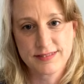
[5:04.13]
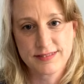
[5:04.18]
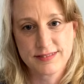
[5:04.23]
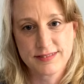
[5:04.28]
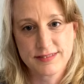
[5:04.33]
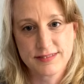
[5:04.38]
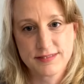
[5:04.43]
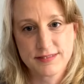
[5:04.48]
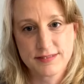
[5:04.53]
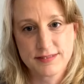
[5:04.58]

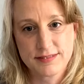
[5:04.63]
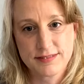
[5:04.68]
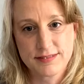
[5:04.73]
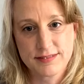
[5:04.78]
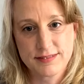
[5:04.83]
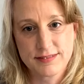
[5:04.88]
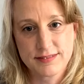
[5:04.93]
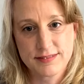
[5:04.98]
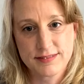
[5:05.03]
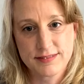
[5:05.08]

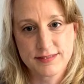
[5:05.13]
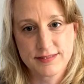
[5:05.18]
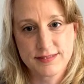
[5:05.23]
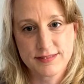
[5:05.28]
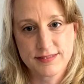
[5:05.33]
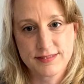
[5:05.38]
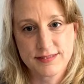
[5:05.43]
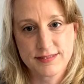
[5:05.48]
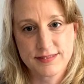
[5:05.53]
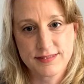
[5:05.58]

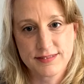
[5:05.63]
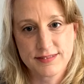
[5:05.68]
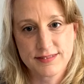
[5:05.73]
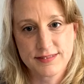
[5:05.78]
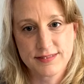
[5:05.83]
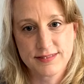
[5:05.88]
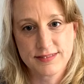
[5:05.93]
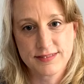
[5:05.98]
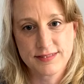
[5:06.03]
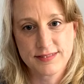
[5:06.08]

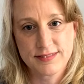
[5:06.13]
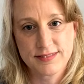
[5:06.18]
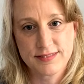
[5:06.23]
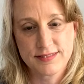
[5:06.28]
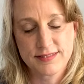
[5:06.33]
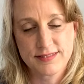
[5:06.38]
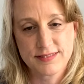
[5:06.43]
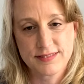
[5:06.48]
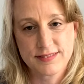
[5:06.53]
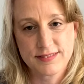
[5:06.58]

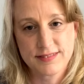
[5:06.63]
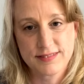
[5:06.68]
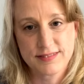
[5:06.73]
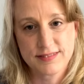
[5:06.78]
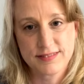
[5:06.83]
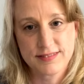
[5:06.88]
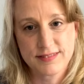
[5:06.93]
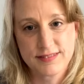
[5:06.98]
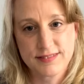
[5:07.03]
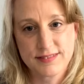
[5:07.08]

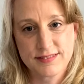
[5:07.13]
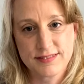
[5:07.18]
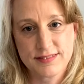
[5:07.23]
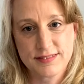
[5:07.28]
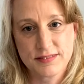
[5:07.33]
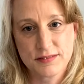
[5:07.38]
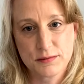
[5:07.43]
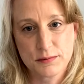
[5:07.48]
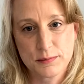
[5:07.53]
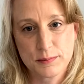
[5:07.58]

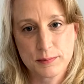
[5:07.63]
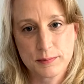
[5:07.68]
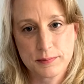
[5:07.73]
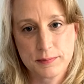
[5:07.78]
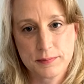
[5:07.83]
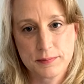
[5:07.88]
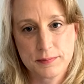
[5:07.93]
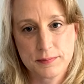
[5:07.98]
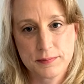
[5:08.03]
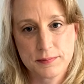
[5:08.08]

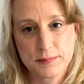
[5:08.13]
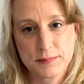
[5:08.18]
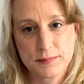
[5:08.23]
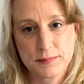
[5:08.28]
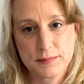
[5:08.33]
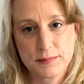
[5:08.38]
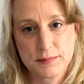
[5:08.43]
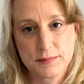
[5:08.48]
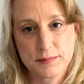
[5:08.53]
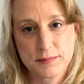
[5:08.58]

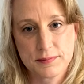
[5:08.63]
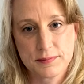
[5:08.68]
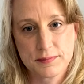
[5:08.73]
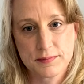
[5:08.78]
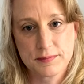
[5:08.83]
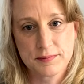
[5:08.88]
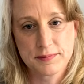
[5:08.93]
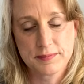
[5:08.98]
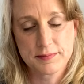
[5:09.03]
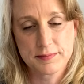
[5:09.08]

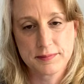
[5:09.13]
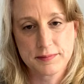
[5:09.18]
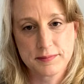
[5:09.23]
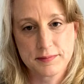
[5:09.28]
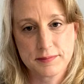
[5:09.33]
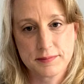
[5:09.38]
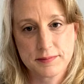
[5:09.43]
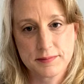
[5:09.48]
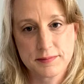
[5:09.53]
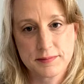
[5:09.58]

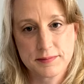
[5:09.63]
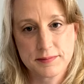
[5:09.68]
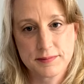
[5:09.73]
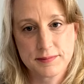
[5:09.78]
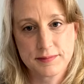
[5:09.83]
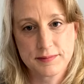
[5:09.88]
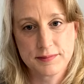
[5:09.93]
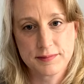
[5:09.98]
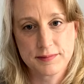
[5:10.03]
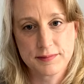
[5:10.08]

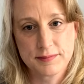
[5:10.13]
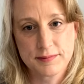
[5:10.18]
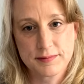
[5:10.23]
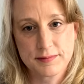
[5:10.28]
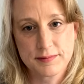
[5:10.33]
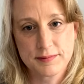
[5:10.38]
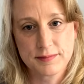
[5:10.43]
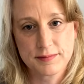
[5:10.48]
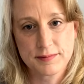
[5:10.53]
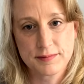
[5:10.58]

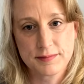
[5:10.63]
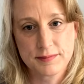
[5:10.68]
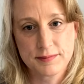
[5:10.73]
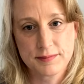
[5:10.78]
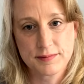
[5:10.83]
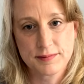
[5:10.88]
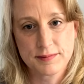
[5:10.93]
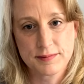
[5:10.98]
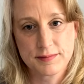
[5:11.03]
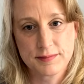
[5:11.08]

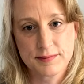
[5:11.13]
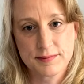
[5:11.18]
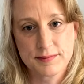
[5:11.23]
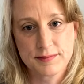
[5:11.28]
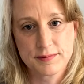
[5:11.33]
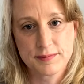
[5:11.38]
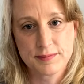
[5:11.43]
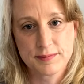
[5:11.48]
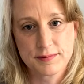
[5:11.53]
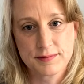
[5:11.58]

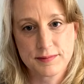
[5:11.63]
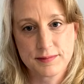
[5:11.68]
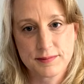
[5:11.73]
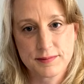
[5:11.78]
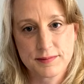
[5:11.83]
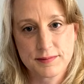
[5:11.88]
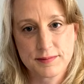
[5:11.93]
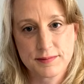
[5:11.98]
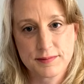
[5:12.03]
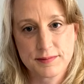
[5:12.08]
(not speaking)